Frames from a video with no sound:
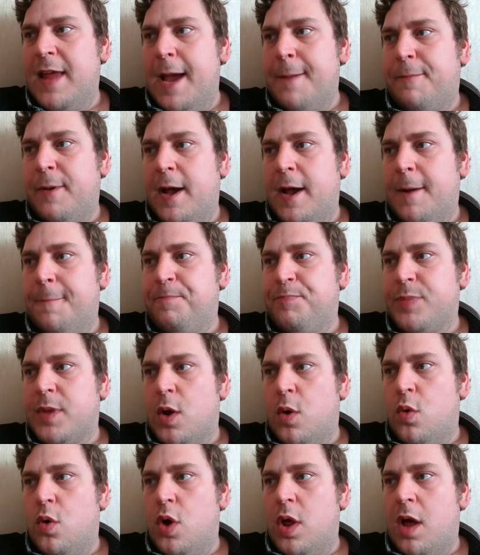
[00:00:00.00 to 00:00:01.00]
But
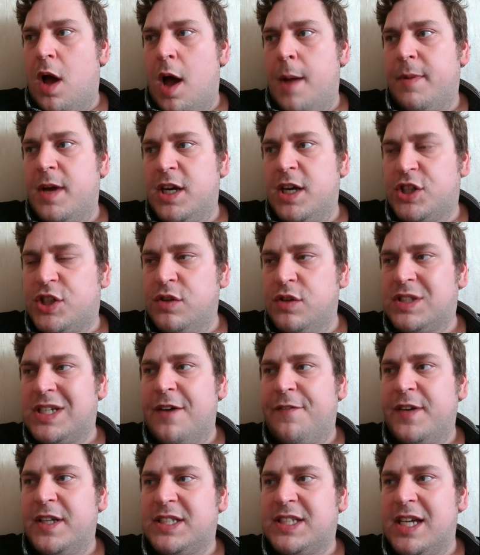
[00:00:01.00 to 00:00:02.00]
I'm going to choose Gylfi
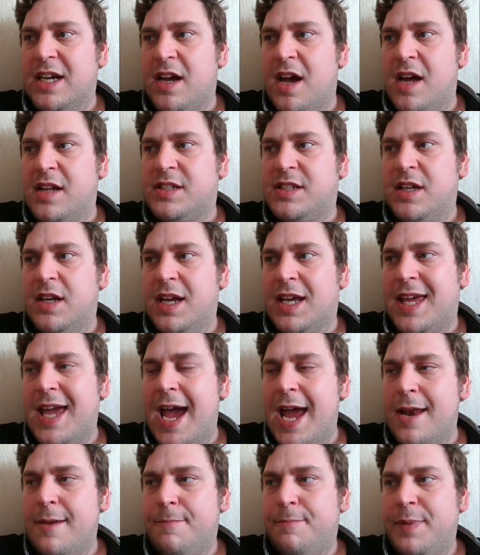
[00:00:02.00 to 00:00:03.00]
Sigurdsson
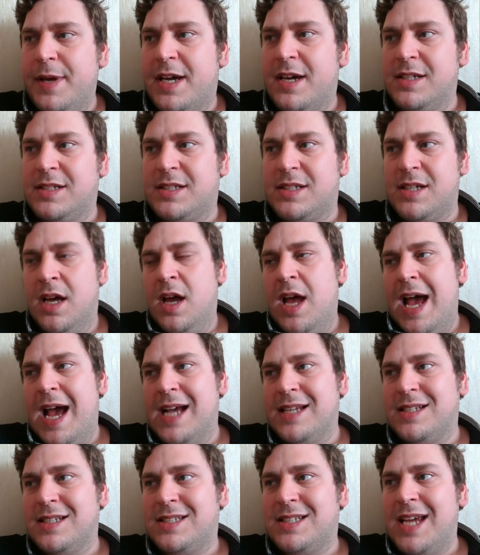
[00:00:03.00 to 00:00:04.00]
again because,
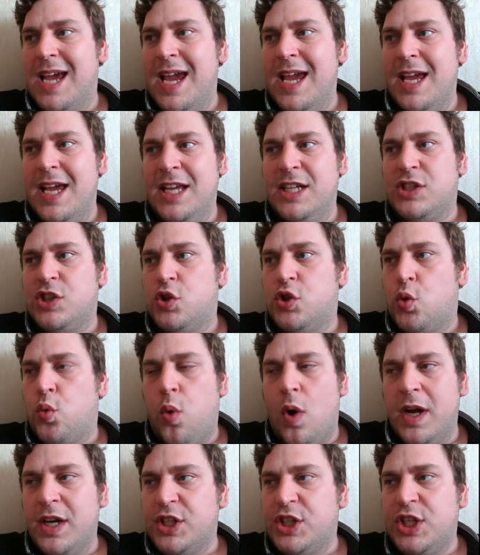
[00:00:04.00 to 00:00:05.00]
as I say, he's
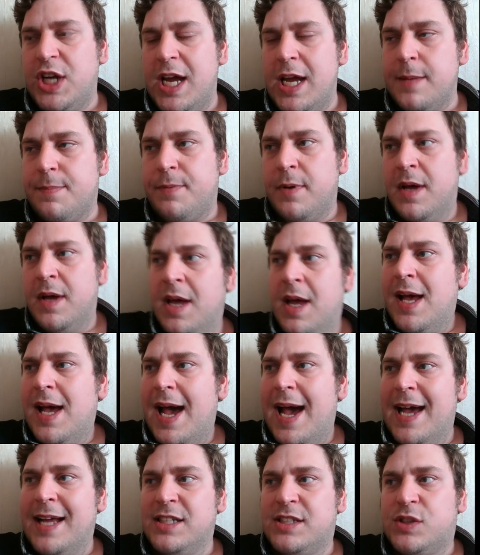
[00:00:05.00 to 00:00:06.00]
quite cheap.
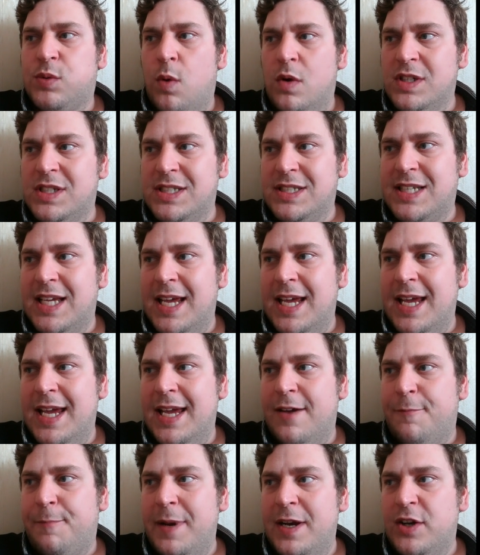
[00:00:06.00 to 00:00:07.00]
And Swansea City
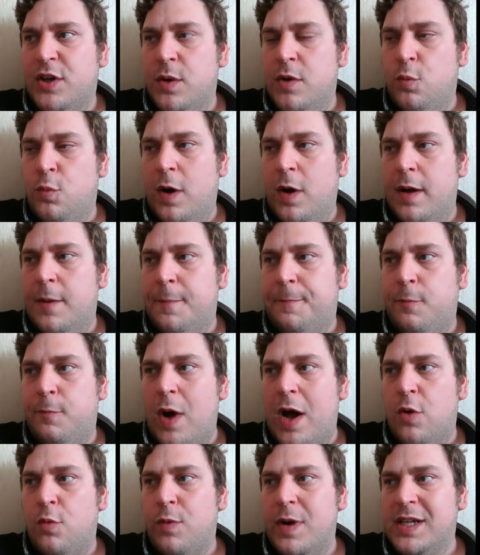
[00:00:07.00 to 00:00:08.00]
have been doing
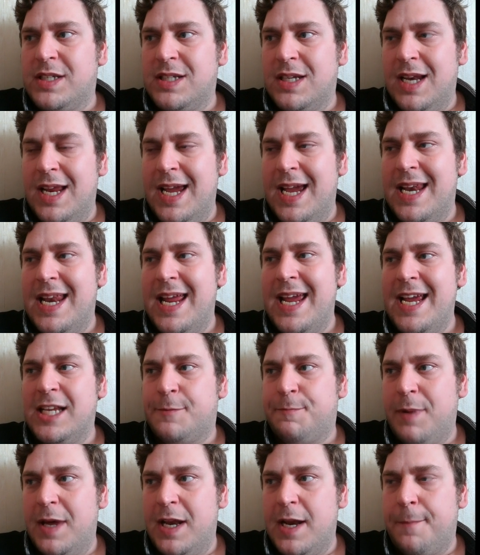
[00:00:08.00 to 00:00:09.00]
well recently, and he's
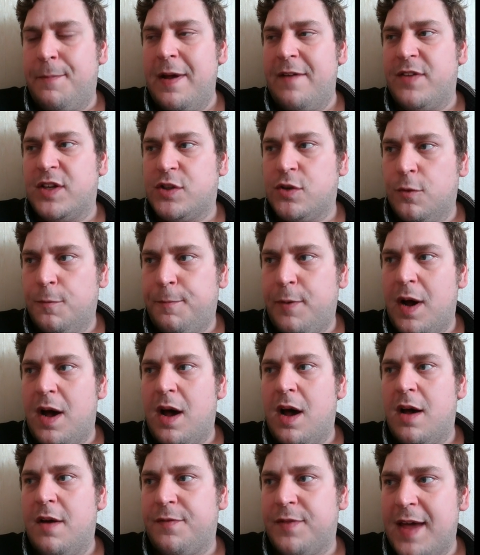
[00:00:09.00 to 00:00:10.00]
been a pivotal part
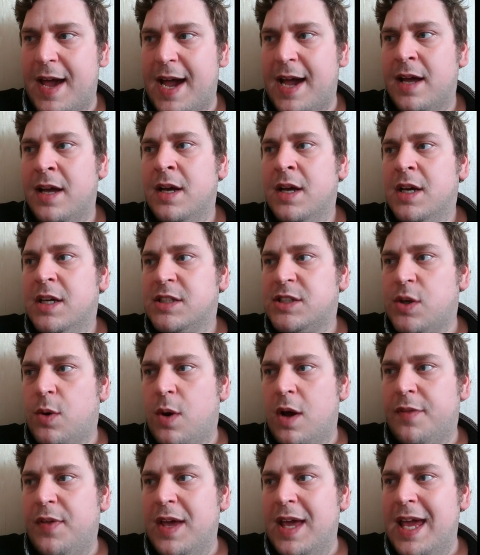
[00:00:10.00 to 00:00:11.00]
of that. So I
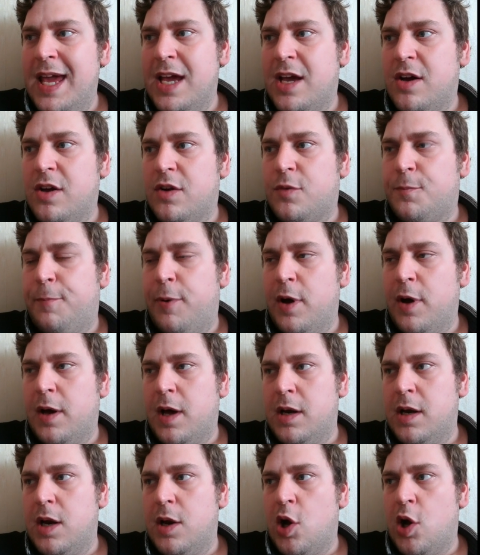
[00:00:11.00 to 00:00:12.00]
think he could put
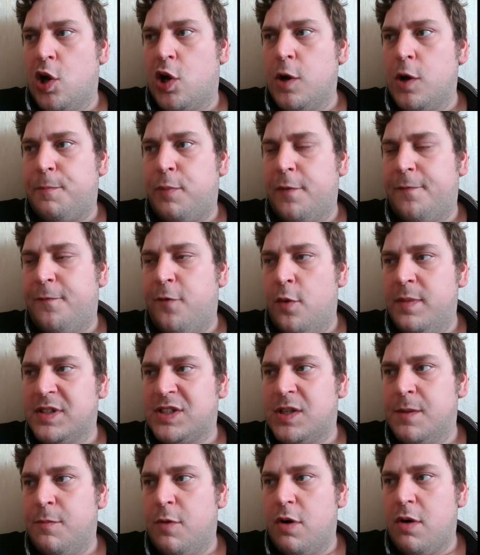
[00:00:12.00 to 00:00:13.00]
a good performance
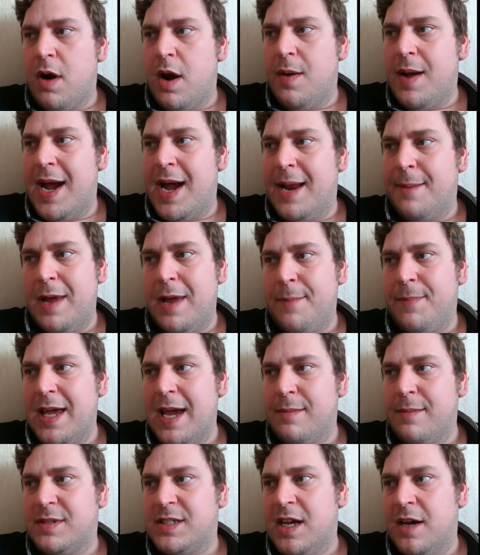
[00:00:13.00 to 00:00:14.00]
tomorrow and maybe get
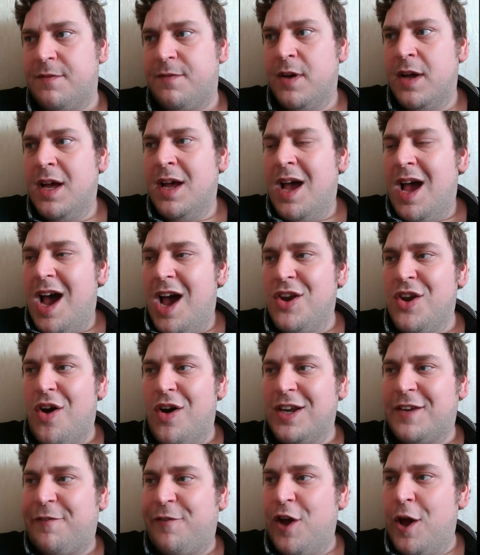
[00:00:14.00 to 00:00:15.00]
himself a
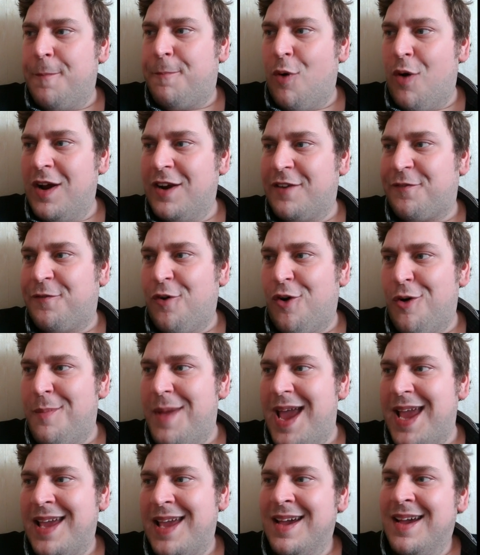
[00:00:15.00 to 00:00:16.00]
nice viewpoint for
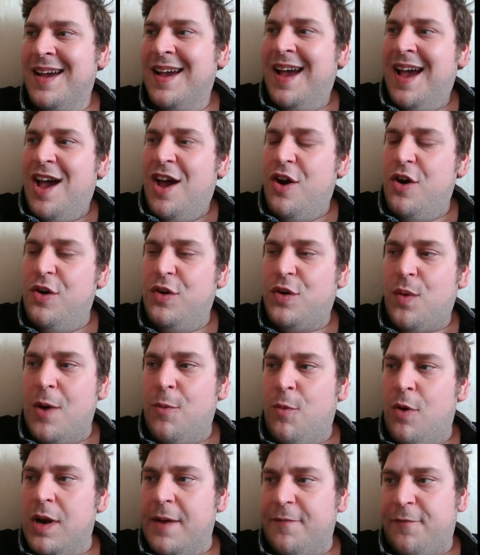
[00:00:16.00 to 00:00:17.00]
me. Who do I
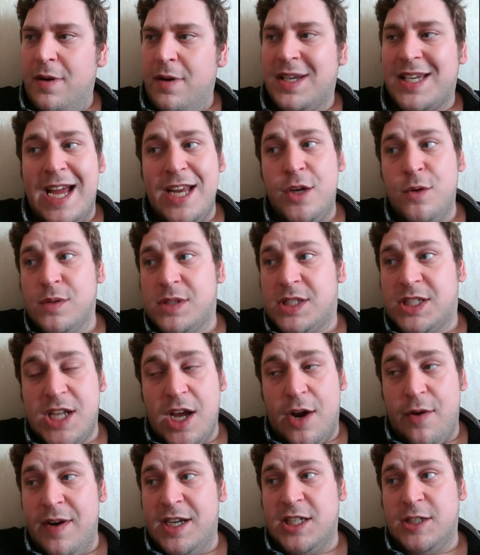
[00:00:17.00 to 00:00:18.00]
want up front? Daniel
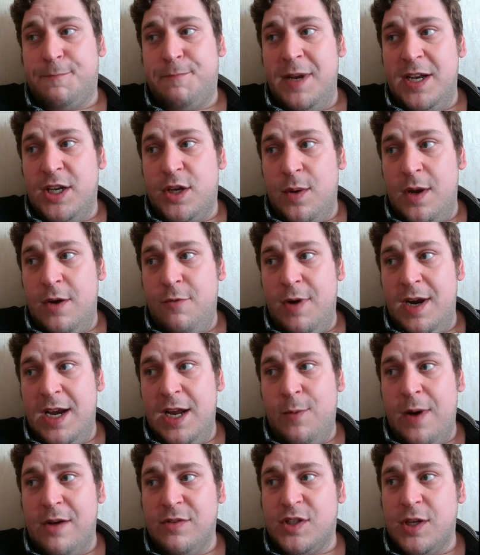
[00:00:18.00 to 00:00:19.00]
Sturridge has been doing really
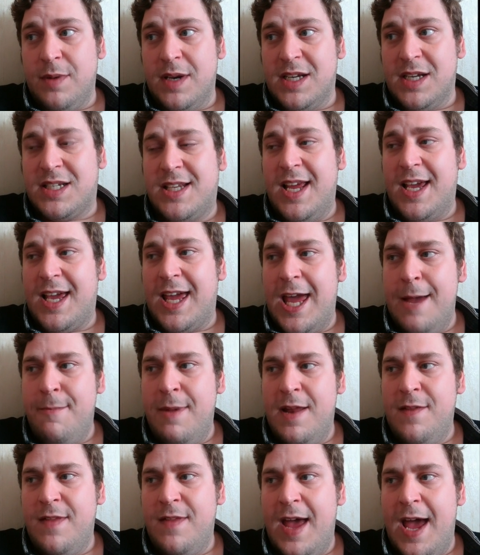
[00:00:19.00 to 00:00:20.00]
well, so I'm going to stick him
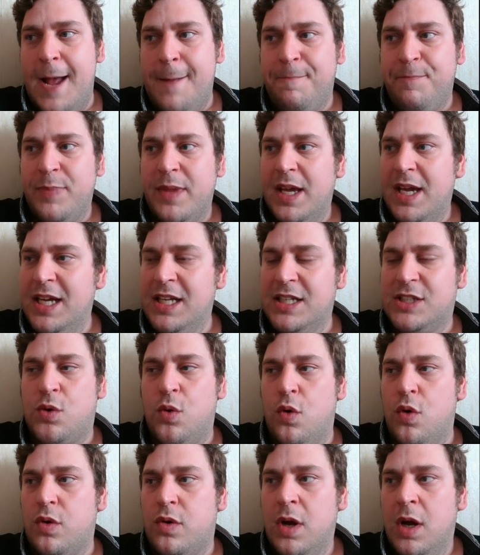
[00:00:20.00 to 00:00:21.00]
in there. He
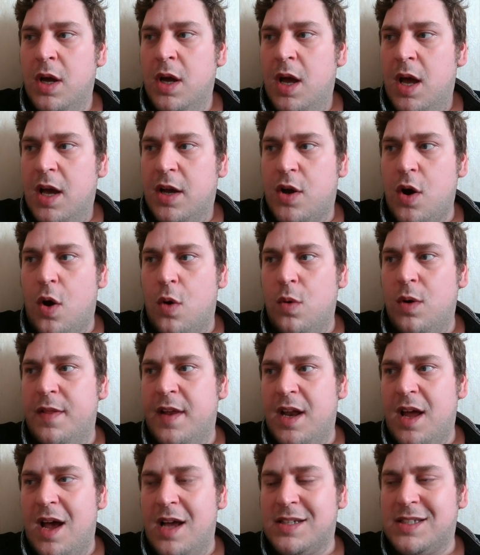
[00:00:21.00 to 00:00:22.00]
scored a goal in the
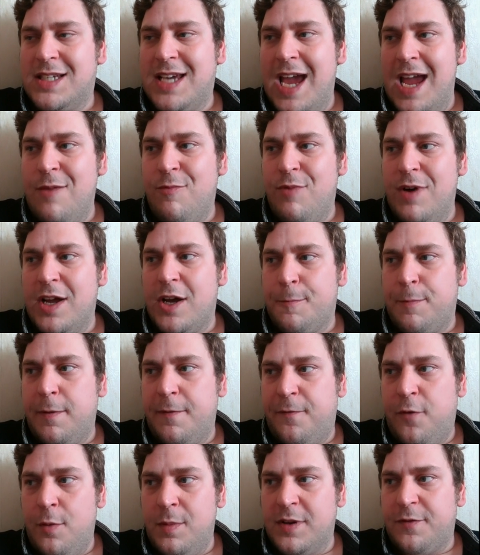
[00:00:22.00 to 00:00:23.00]
last game. Really good
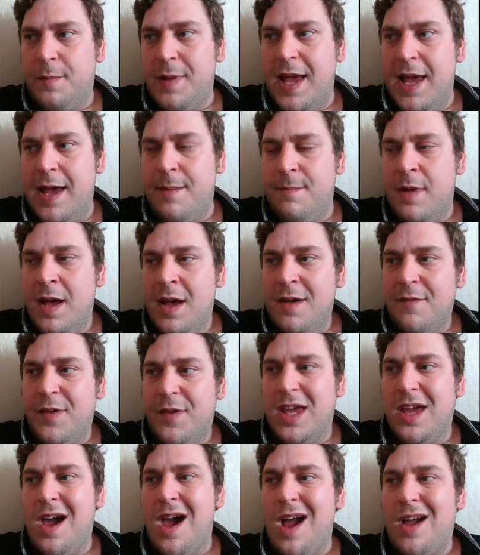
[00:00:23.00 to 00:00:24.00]
performance from him for
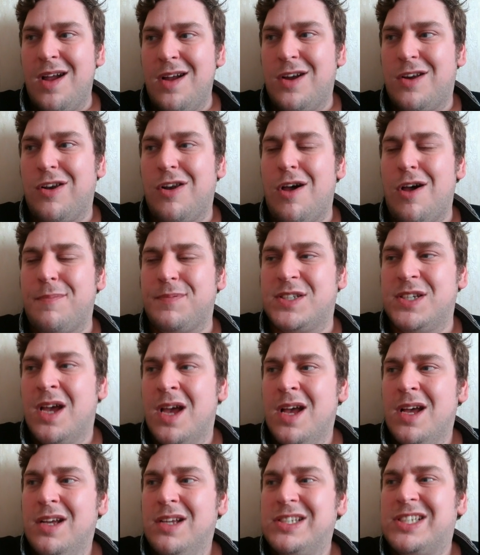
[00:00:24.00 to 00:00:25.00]
Jurgen Klopp's
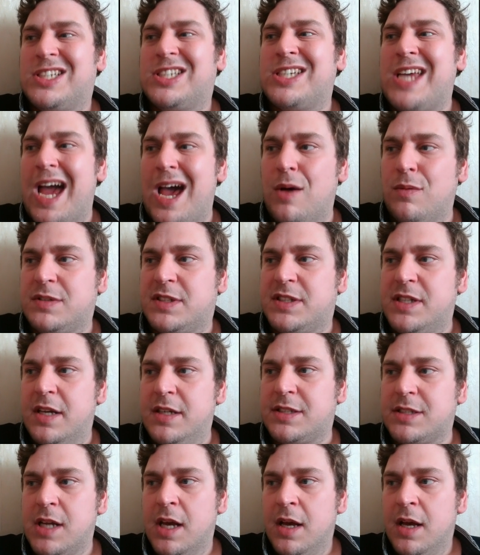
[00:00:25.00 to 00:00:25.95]
Scousers.